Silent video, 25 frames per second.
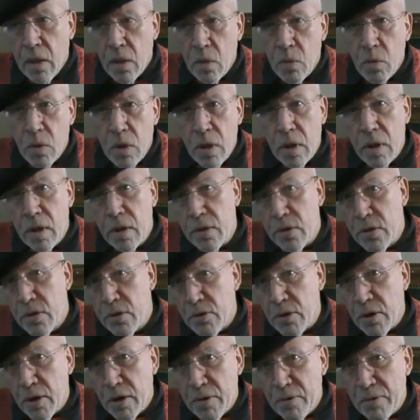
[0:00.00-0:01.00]
the workers
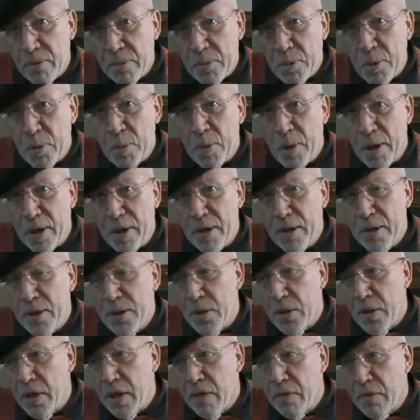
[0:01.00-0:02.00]
strike for more money,
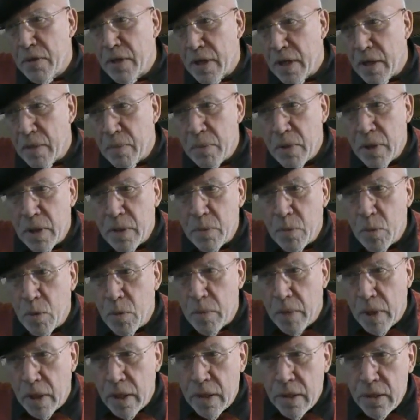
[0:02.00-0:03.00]
so they have to get paid
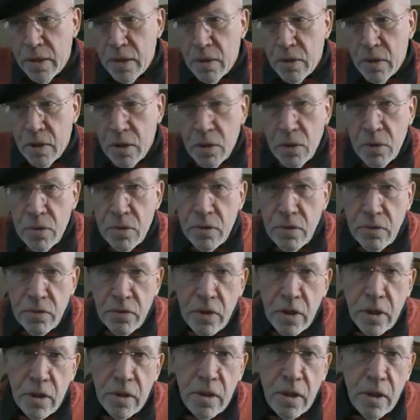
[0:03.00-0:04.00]
more money, so the cost
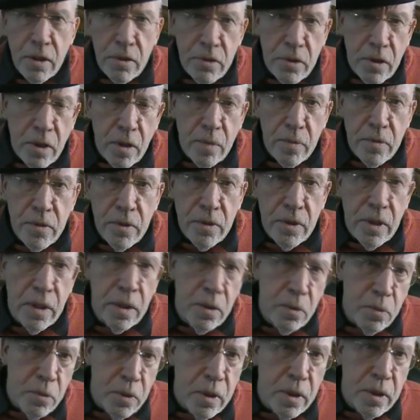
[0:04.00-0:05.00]
of things goes up, so
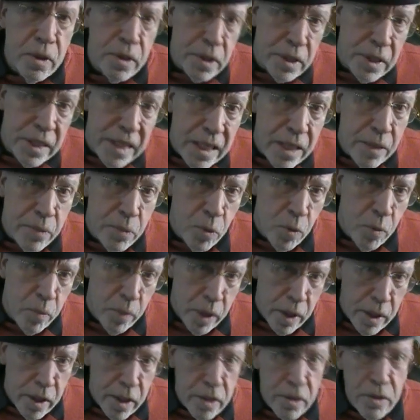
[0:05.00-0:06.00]
then the workers need more
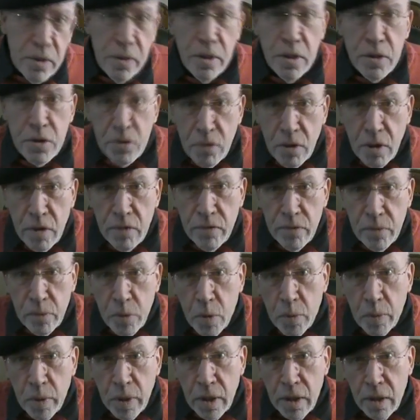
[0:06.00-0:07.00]
money, so they strike for
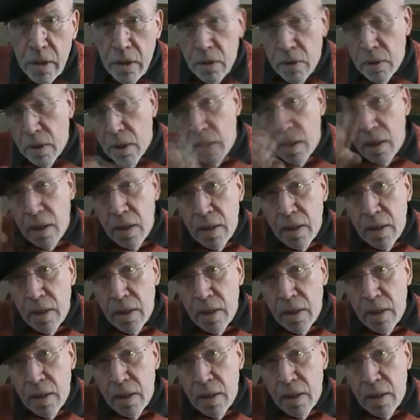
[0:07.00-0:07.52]
more money, and